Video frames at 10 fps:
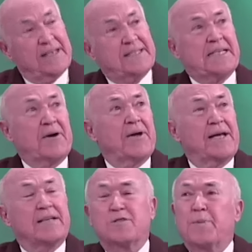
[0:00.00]

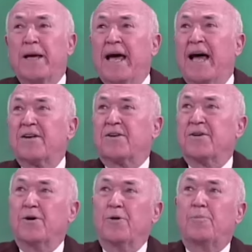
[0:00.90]
Syrians began
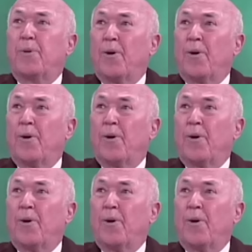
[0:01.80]
to